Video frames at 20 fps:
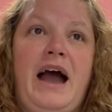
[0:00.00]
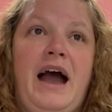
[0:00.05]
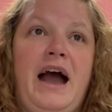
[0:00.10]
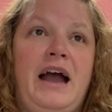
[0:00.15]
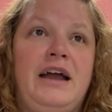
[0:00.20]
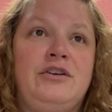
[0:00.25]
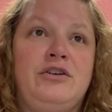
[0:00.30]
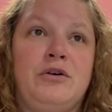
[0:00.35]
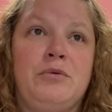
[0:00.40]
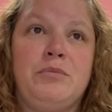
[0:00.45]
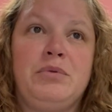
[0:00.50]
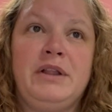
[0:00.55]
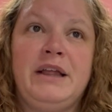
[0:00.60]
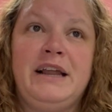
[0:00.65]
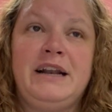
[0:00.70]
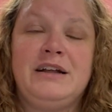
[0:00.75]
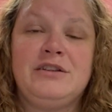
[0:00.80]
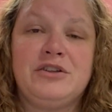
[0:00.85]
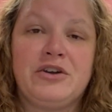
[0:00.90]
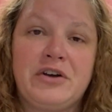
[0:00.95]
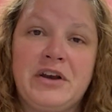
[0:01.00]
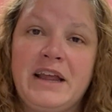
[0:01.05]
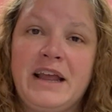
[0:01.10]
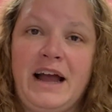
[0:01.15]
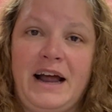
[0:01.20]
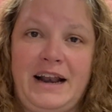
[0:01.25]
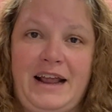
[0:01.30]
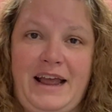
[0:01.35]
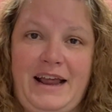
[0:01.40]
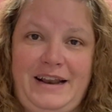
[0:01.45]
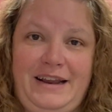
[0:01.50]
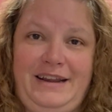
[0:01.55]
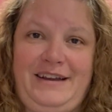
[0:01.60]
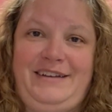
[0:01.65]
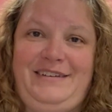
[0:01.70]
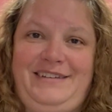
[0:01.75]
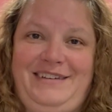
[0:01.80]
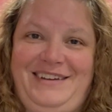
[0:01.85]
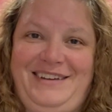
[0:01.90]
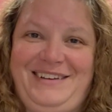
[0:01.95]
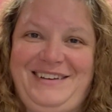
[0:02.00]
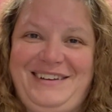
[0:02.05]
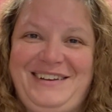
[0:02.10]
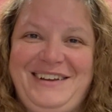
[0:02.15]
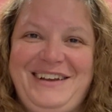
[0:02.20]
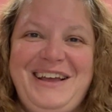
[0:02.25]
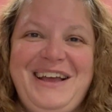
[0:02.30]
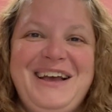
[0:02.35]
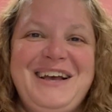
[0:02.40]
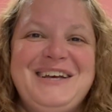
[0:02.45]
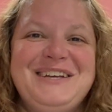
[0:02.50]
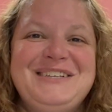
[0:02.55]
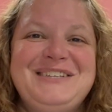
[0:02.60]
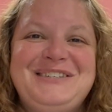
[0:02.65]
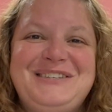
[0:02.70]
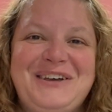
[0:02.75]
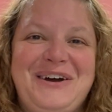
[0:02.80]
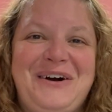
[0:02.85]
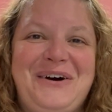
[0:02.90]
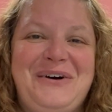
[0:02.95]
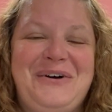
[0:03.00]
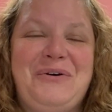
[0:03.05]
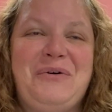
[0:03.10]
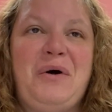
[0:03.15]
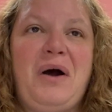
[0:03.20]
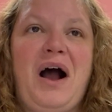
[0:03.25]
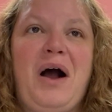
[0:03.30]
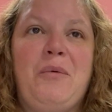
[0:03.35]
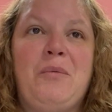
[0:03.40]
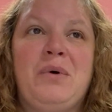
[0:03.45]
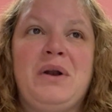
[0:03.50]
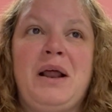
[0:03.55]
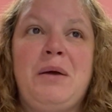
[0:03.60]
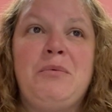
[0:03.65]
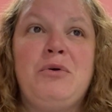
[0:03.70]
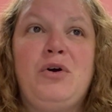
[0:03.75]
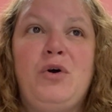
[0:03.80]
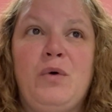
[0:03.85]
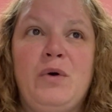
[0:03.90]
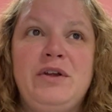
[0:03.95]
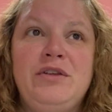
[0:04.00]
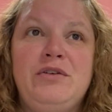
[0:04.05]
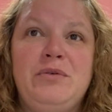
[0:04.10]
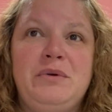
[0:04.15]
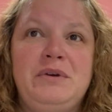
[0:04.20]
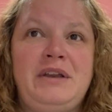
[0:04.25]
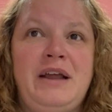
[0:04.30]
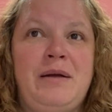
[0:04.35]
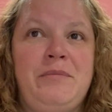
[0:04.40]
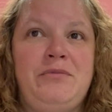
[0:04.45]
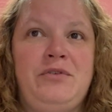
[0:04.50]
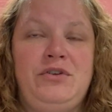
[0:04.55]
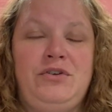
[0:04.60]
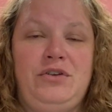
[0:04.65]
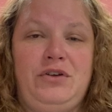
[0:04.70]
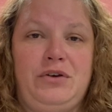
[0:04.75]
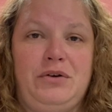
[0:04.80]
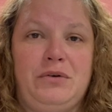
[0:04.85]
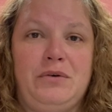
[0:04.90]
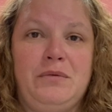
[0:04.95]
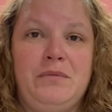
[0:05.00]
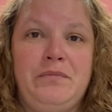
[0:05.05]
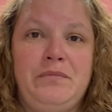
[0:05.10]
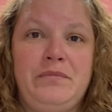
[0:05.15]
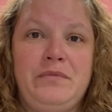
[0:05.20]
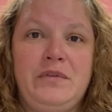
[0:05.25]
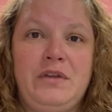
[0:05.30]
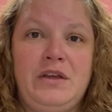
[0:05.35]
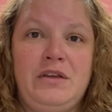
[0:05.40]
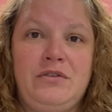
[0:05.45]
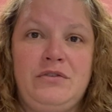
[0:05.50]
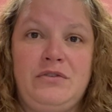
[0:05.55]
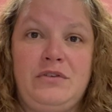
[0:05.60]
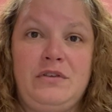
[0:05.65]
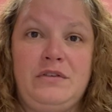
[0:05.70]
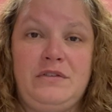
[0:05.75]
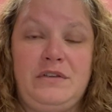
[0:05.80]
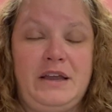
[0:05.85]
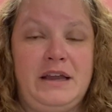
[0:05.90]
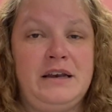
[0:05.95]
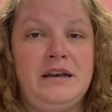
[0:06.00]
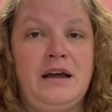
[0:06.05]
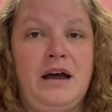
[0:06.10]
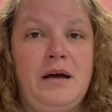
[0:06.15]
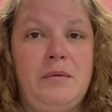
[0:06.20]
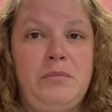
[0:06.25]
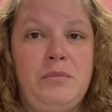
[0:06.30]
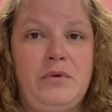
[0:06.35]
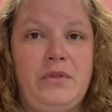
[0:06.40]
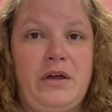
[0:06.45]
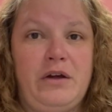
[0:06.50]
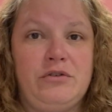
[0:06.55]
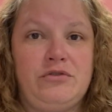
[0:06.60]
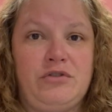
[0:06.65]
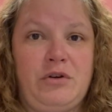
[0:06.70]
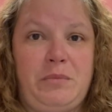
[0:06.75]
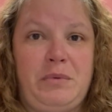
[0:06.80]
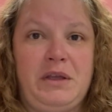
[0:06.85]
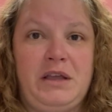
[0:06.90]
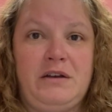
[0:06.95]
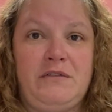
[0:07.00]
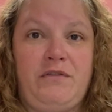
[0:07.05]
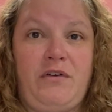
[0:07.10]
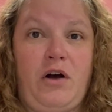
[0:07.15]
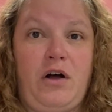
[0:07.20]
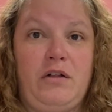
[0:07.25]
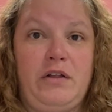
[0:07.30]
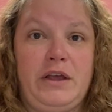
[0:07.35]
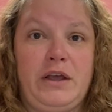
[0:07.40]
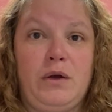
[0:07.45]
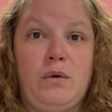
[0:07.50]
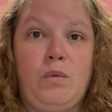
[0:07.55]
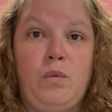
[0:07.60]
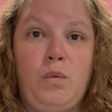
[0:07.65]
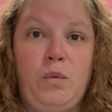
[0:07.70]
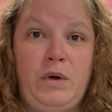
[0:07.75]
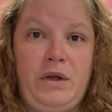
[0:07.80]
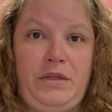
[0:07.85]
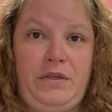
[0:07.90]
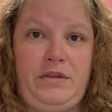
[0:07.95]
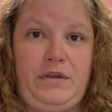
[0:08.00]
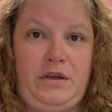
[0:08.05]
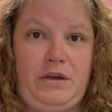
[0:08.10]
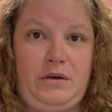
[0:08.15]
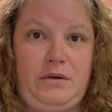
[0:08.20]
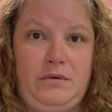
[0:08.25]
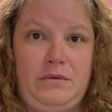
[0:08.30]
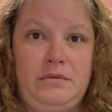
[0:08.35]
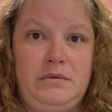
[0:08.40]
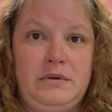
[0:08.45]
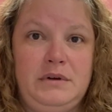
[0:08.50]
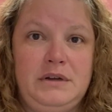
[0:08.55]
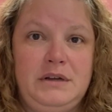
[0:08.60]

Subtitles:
I don't plan on learning how to edit. So what I'm going to attempt to do is to stand up without tripping and falling with you,